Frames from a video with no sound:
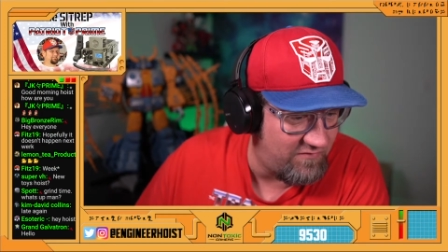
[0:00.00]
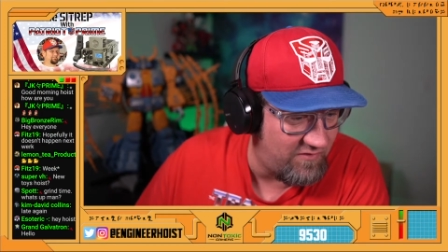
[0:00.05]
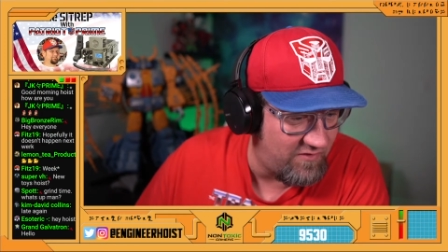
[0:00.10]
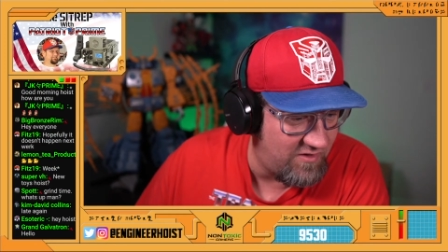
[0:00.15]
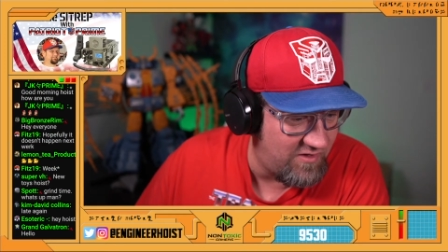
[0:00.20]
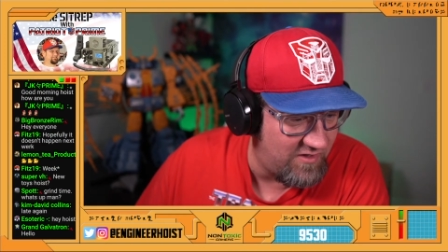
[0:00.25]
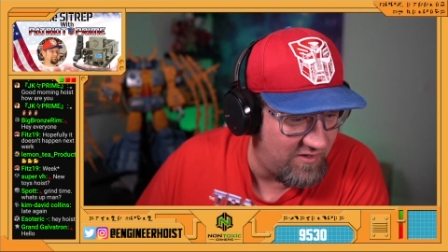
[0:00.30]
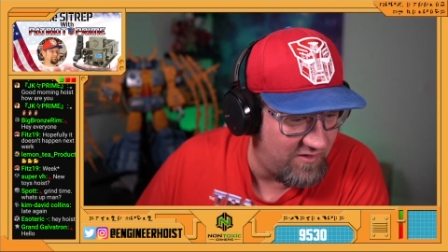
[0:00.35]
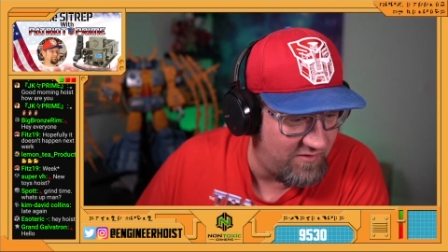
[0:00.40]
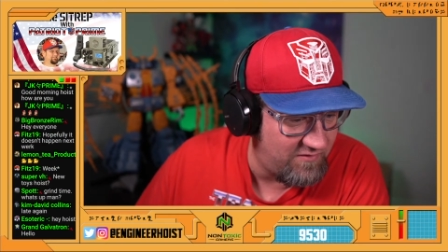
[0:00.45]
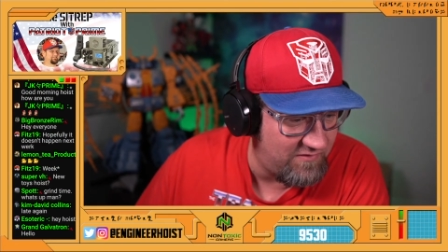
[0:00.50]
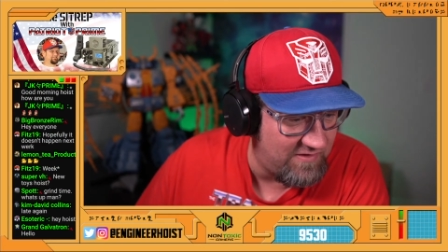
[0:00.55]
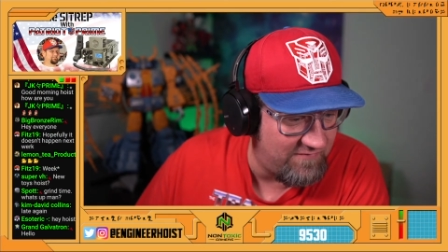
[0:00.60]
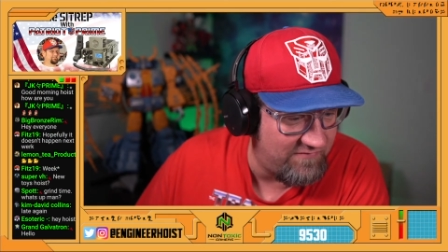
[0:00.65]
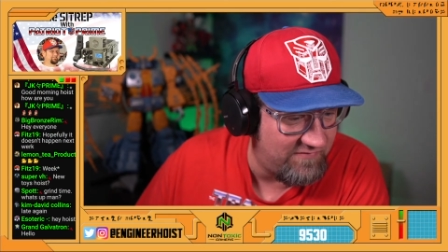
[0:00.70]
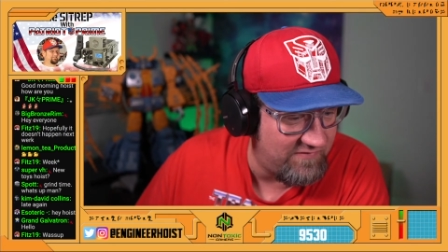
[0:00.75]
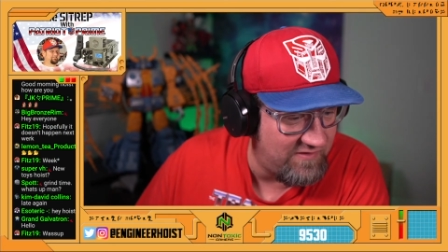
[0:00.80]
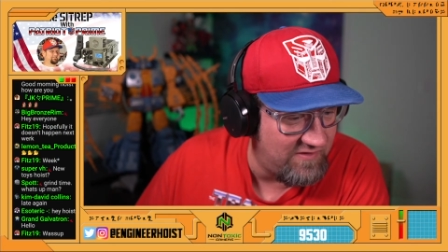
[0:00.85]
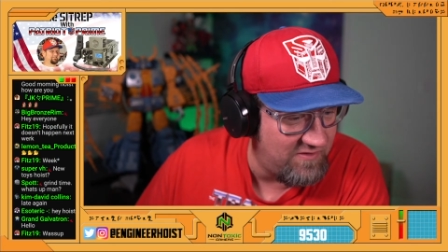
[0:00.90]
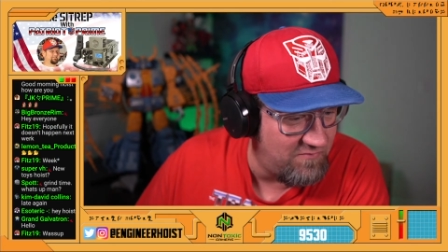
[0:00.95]
Haven't
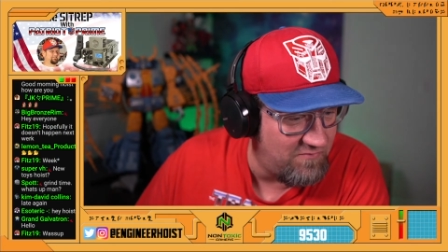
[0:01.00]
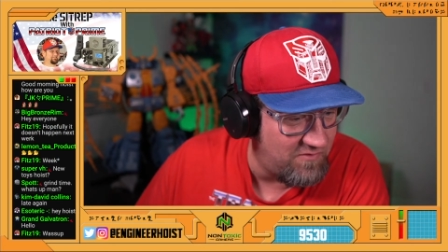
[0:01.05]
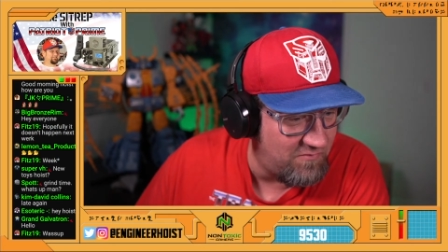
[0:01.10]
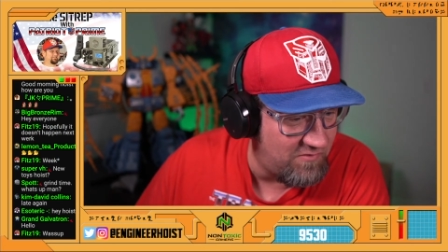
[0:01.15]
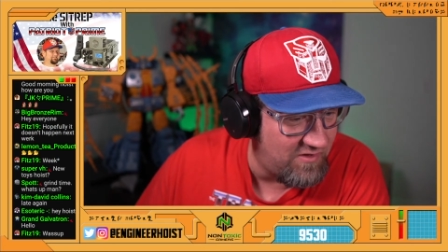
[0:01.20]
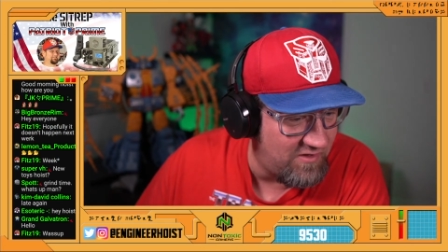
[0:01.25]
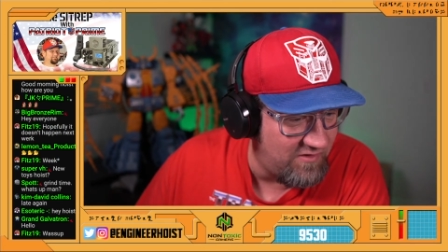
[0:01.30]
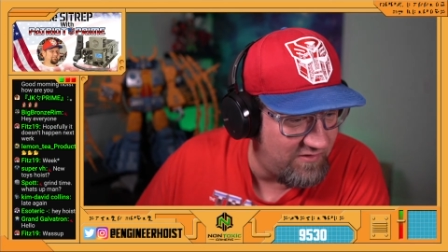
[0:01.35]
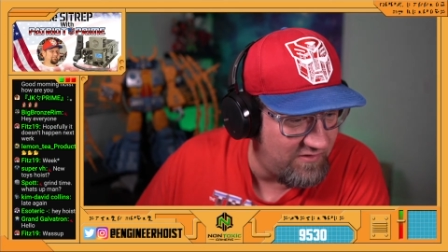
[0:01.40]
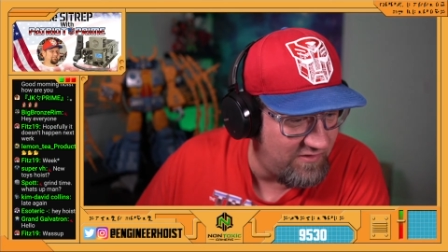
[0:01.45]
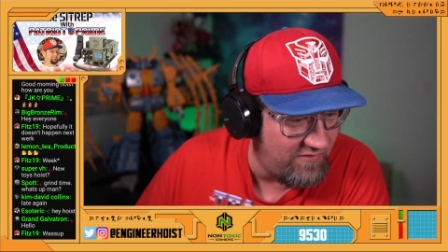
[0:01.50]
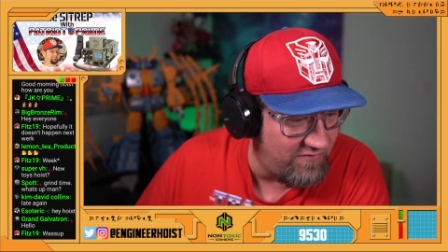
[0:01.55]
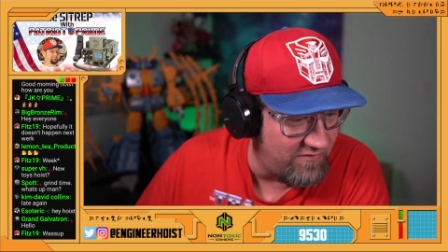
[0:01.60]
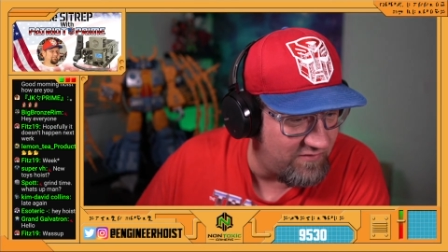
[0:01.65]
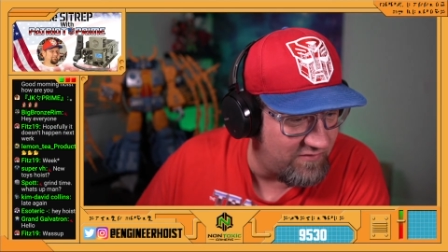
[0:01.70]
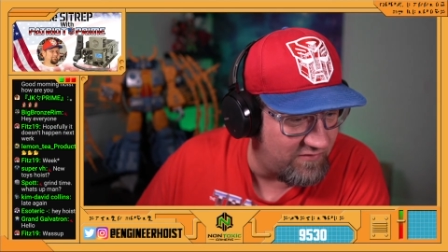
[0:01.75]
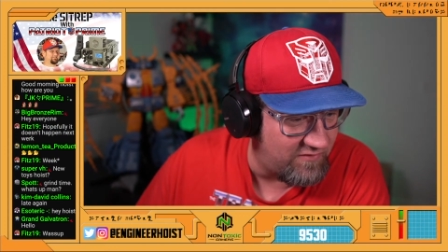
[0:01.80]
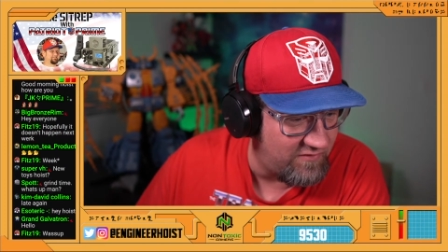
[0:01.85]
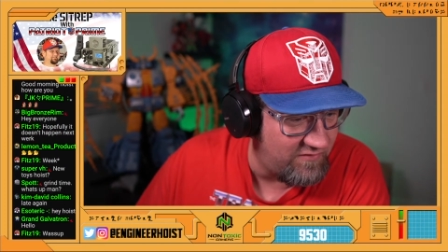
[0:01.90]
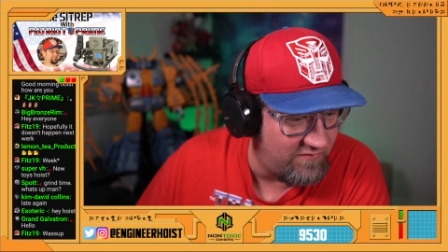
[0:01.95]
seen you in a while
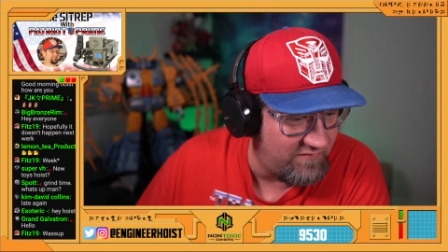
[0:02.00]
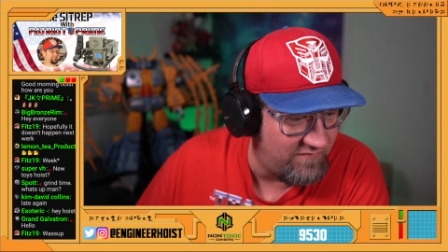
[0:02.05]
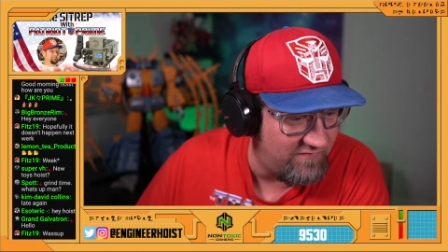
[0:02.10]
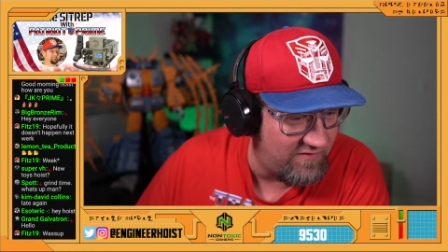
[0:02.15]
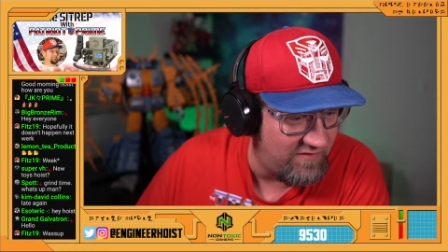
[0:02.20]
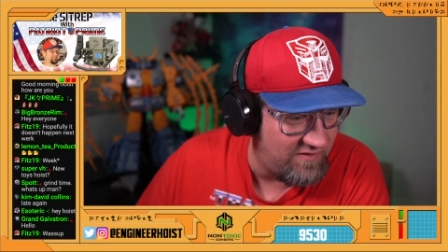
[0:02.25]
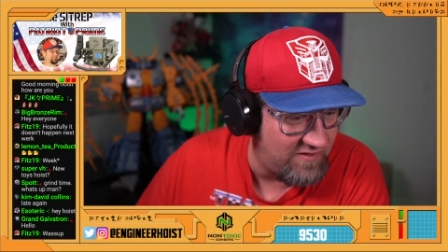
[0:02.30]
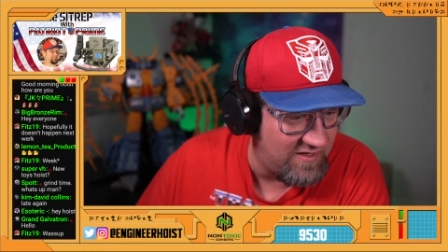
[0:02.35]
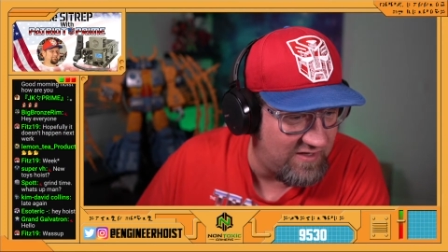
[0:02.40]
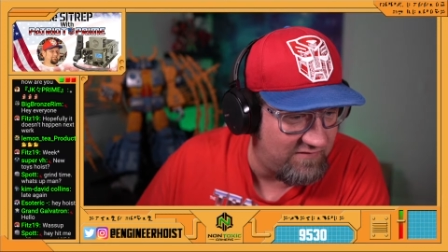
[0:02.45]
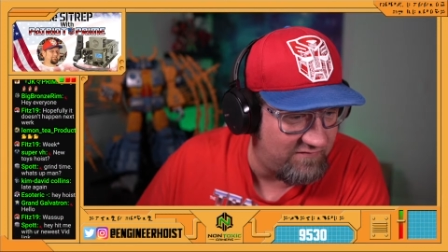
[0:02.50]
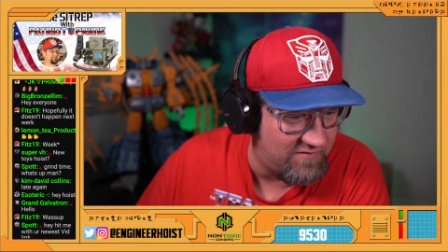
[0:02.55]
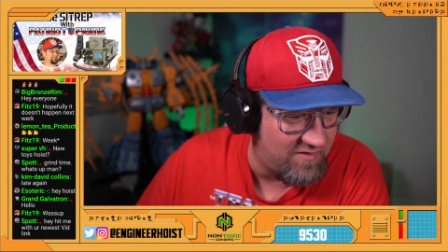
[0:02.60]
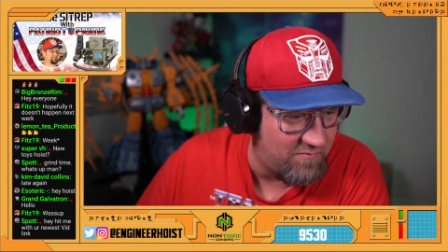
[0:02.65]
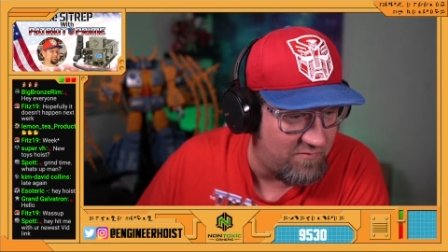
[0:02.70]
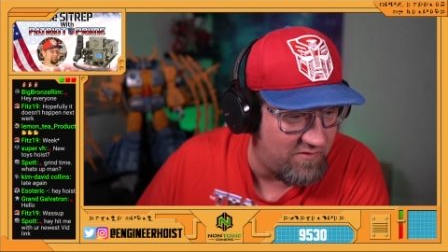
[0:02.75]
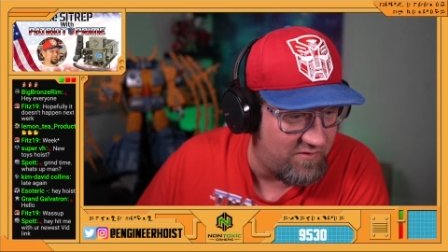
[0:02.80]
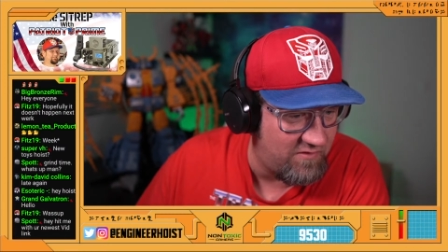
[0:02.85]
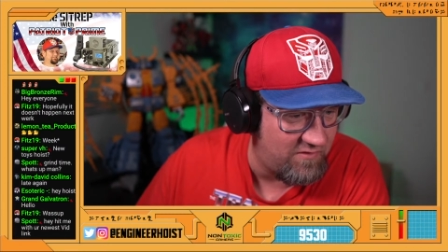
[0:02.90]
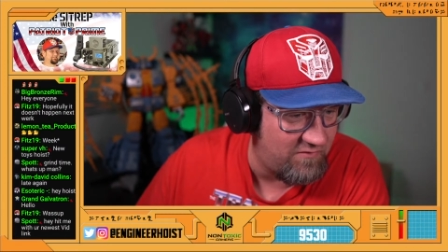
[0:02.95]
either. Good to see you guys. Come
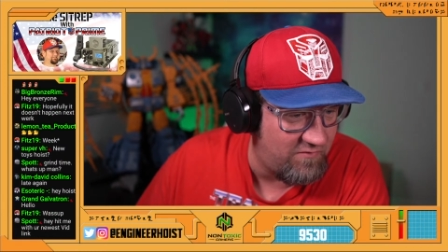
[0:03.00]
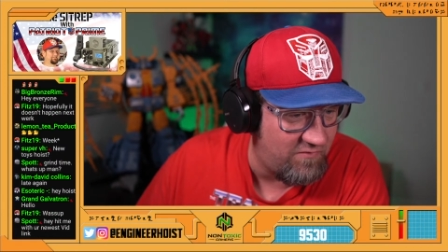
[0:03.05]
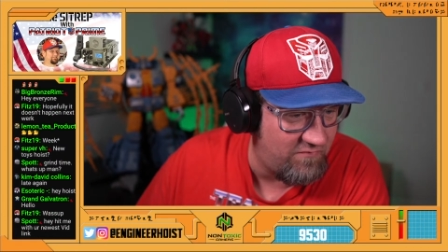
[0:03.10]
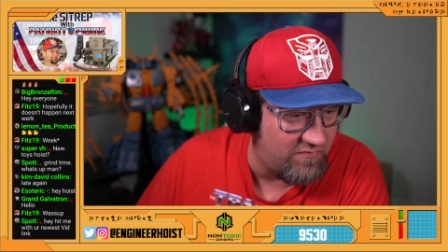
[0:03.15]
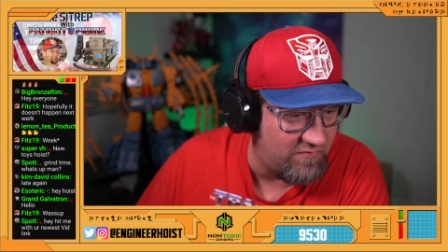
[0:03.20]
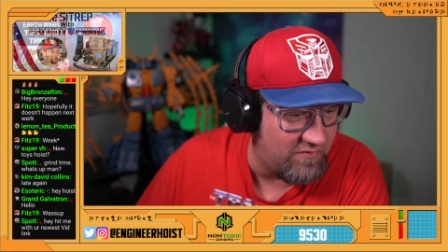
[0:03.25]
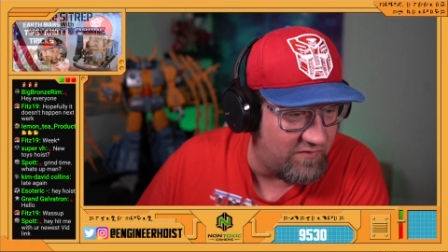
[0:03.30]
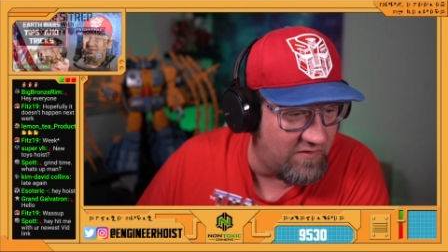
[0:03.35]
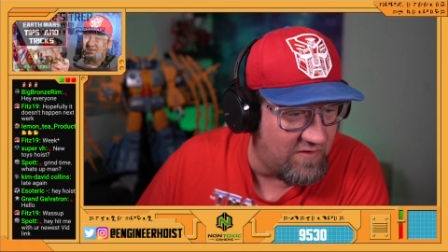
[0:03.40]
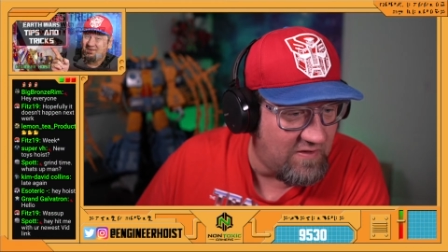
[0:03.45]
on over.